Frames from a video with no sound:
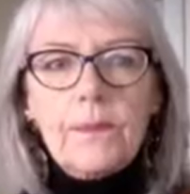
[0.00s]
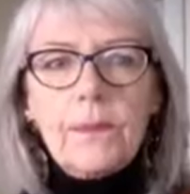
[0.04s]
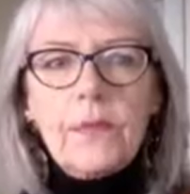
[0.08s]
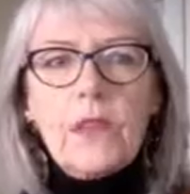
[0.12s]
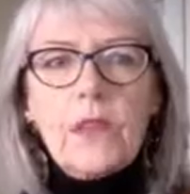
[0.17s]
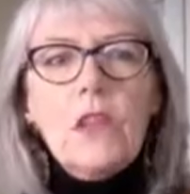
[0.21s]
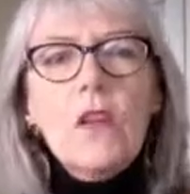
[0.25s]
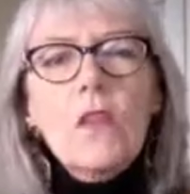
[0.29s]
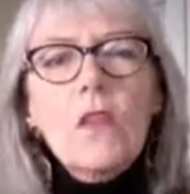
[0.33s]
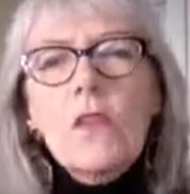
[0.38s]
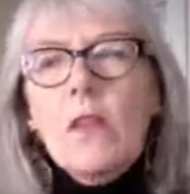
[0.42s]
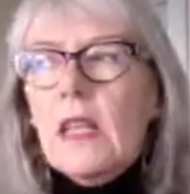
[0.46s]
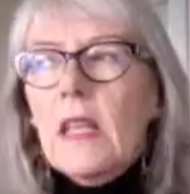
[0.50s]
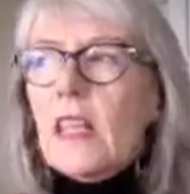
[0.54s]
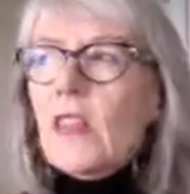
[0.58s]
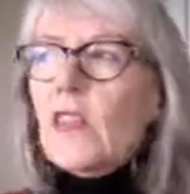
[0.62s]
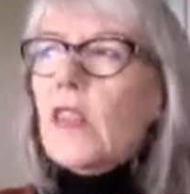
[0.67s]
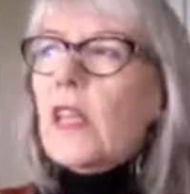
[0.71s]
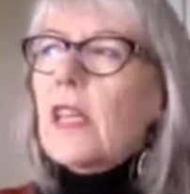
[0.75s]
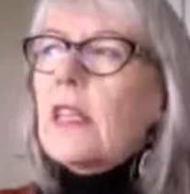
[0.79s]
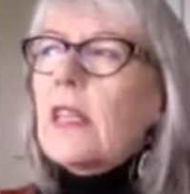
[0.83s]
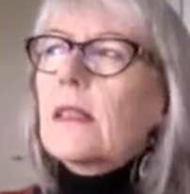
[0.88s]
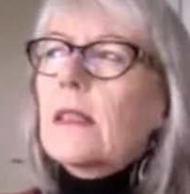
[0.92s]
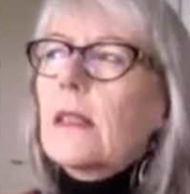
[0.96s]

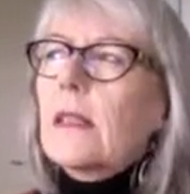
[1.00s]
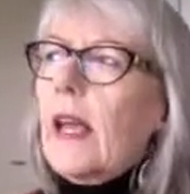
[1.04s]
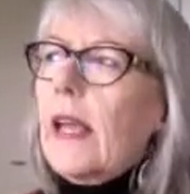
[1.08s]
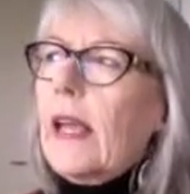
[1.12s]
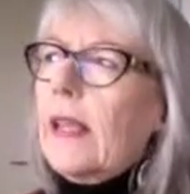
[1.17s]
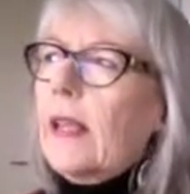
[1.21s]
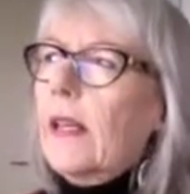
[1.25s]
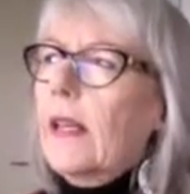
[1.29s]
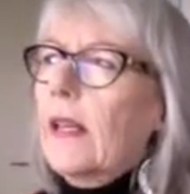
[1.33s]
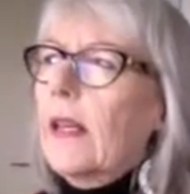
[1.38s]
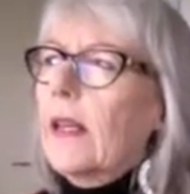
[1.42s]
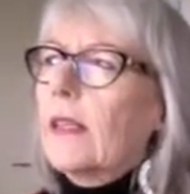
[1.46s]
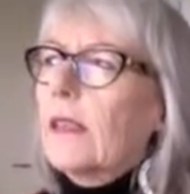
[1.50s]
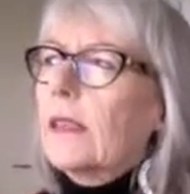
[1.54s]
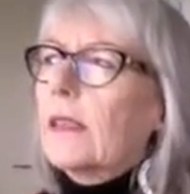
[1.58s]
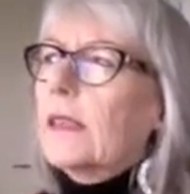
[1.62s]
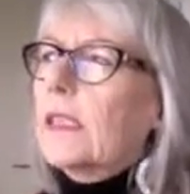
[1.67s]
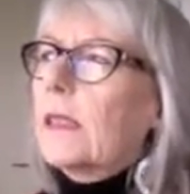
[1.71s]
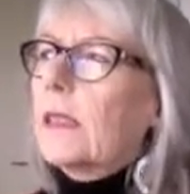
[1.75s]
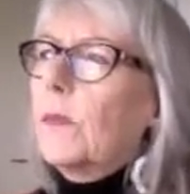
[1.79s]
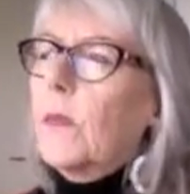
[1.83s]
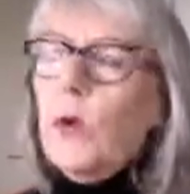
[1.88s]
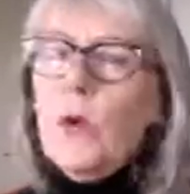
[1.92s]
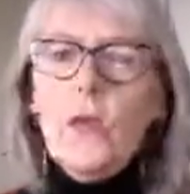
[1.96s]
Things like
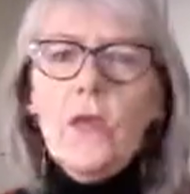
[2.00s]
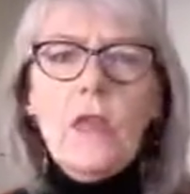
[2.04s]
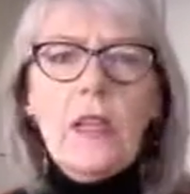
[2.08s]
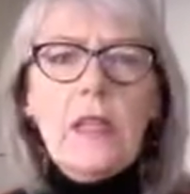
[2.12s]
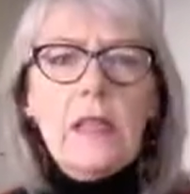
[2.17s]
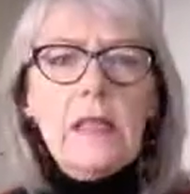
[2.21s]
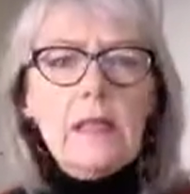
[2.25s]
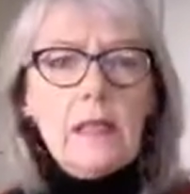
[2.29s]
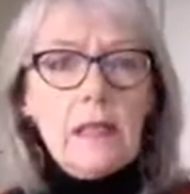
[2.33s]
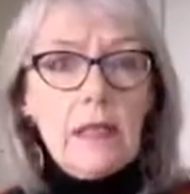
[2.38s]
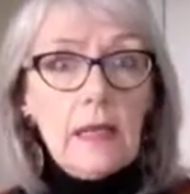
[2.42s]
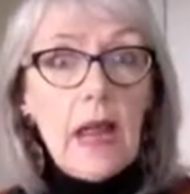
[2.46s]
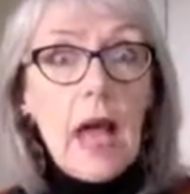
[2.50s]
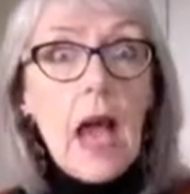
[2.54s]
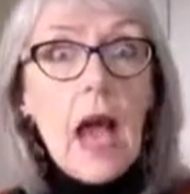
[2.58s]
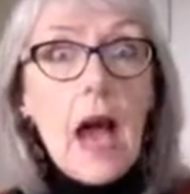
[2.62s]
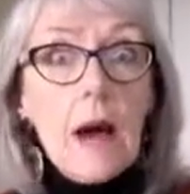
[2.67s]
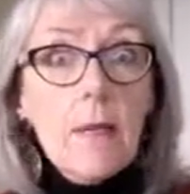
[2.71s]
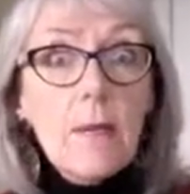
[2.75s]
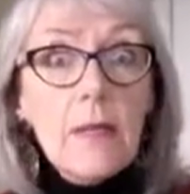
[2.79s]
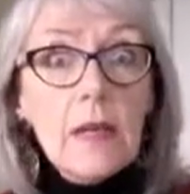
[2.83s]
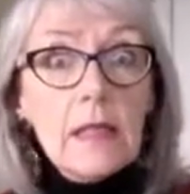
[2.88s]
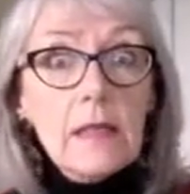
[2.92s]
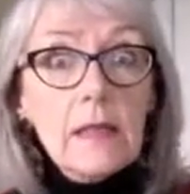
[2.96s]
smoothies and
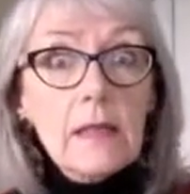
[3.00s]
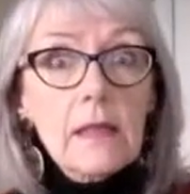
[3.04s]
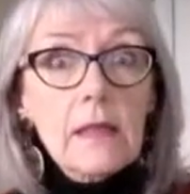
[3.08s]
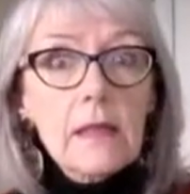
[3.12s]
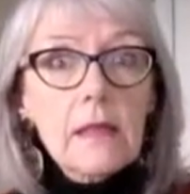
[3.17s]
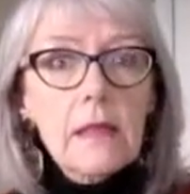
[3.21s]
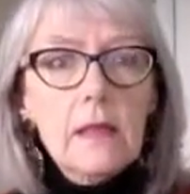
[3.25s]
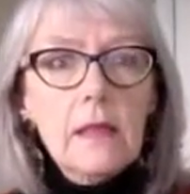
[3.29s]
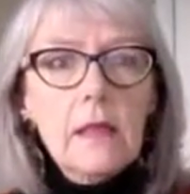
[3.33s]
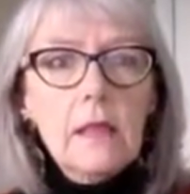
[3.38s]
hummus,